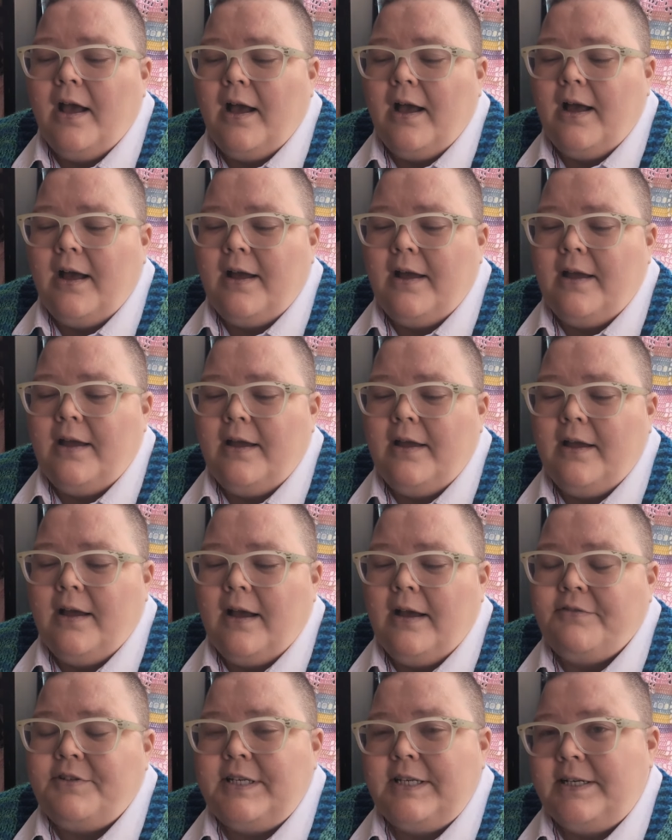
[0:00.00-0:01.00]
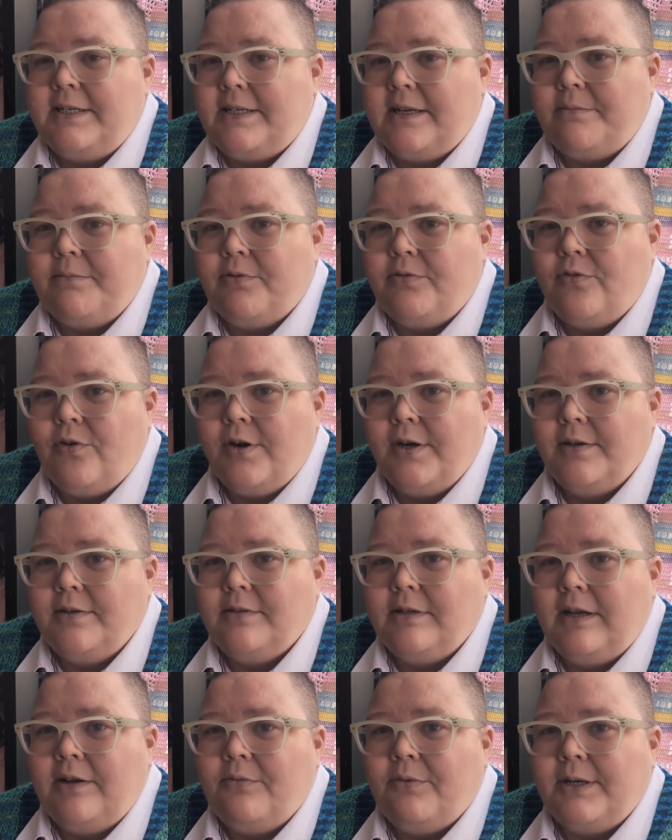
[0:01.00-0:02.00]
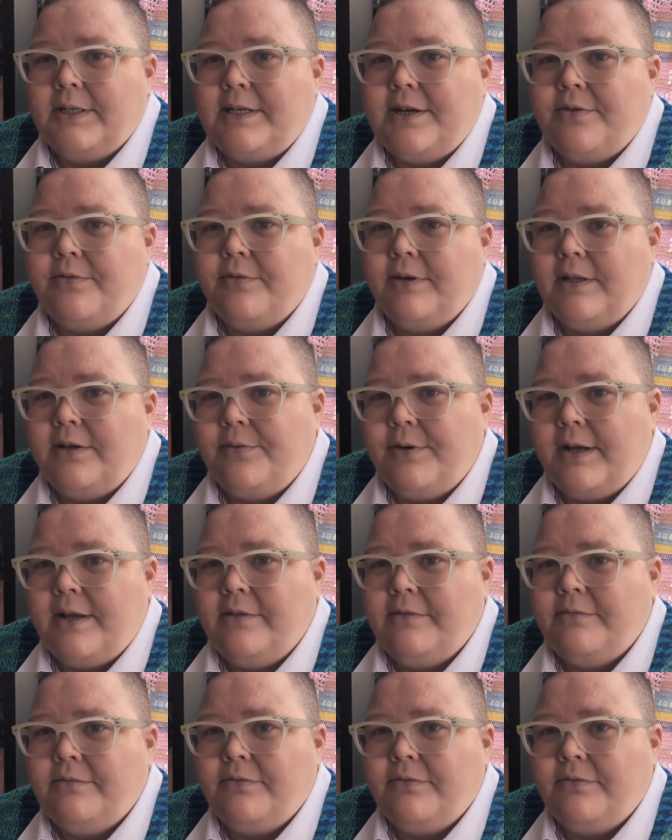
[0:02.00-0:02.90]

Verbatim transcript: I've seen it done before. It worked out really well